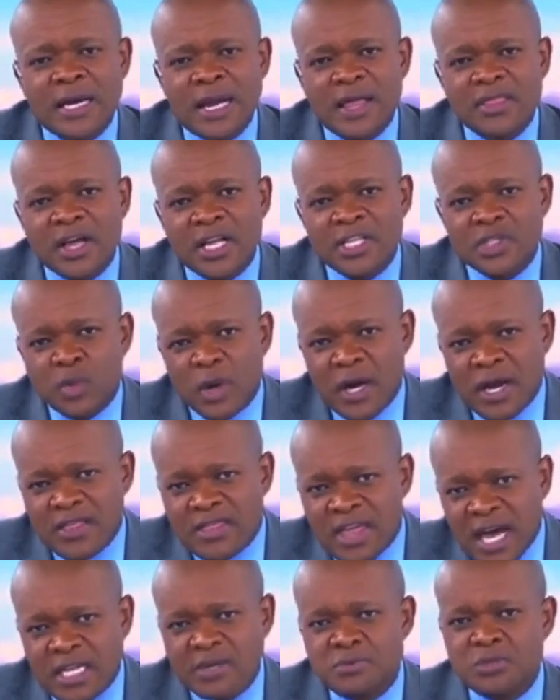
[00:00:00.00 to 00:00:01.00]
and that's why
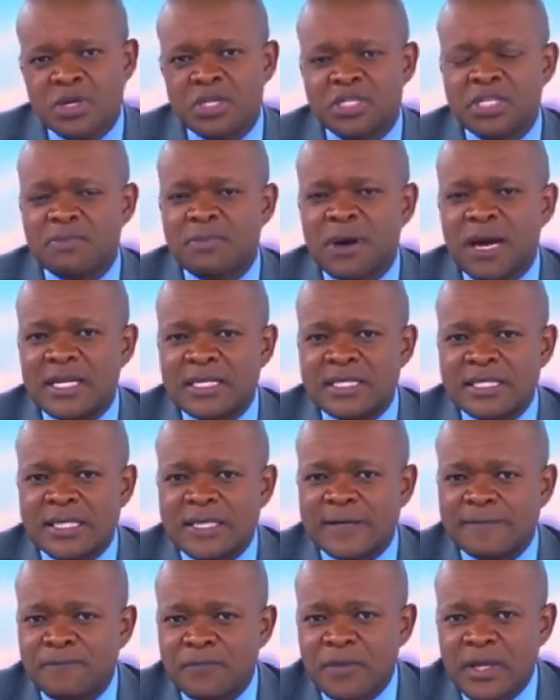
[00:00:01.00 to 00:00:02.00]
that
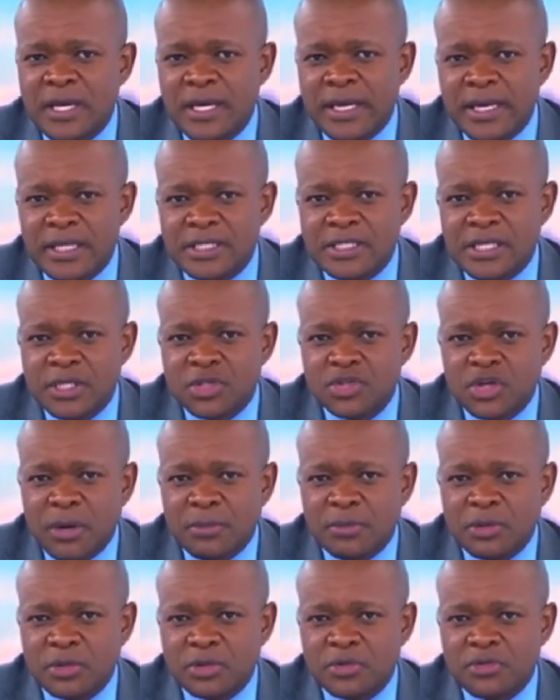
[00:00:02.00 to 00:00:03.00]
municipality is in
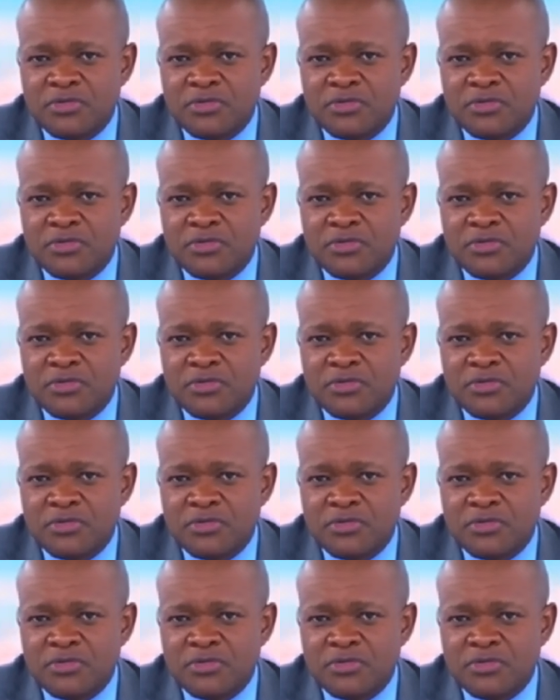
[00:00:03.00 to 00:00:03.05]
trouble.